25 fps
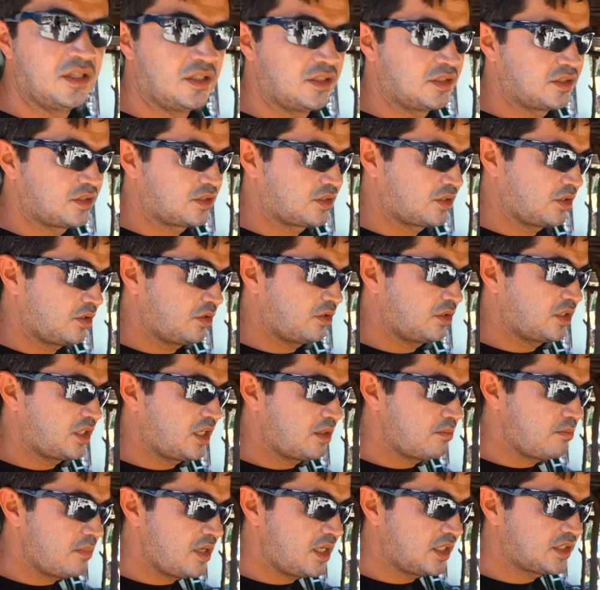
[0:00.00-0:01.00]
So they
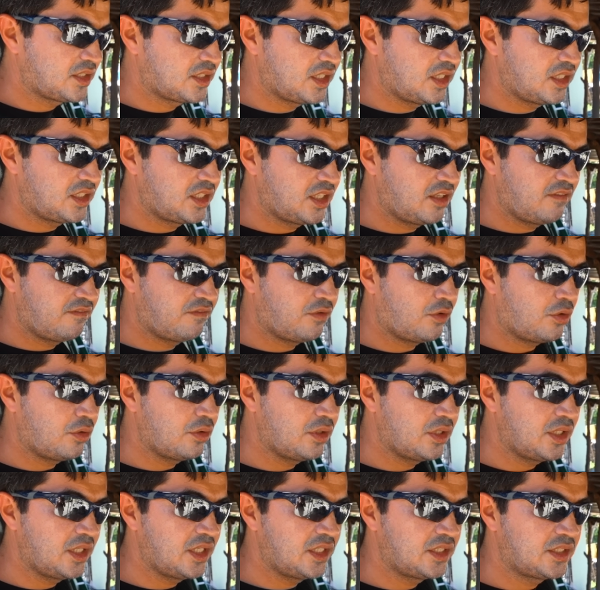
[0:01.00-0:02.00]
mix it, they
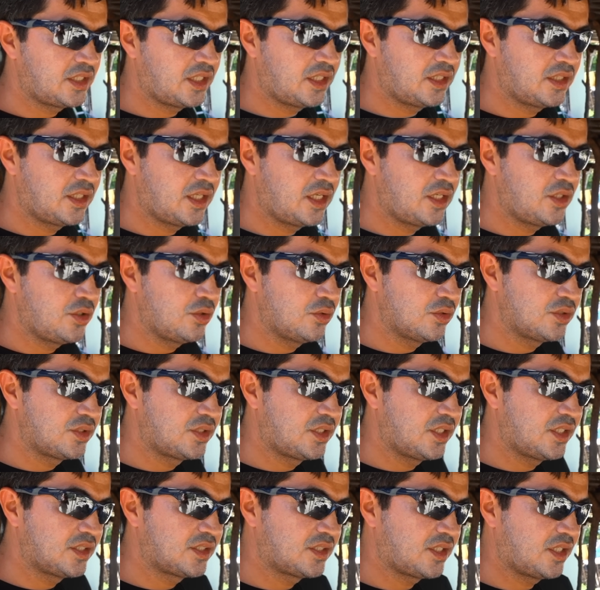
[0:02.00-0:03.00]
boil it, and they use
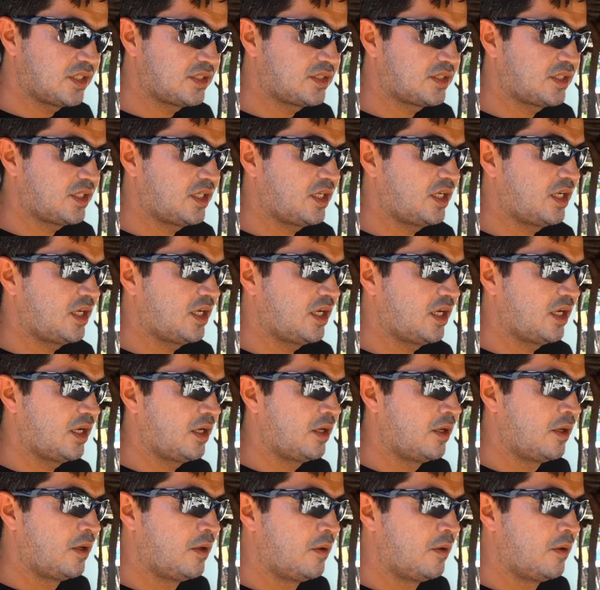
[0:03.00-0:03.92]
this as a